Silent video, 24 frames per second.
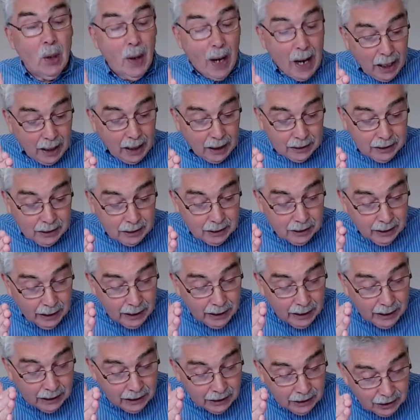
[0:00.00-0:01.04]
ask
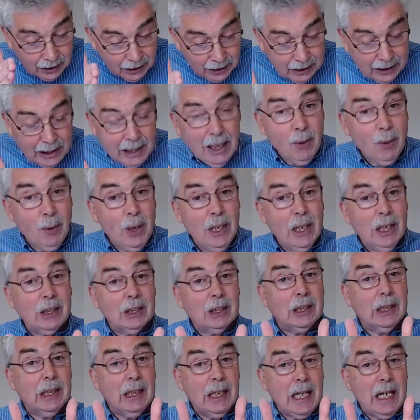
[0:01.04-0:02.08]

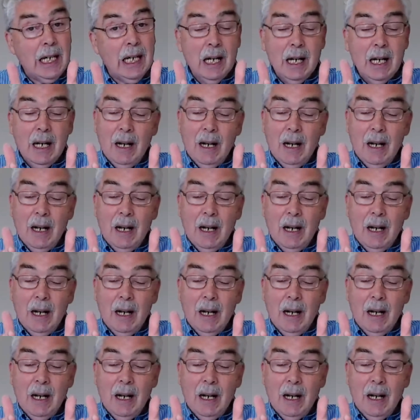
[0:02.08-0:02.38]
seriously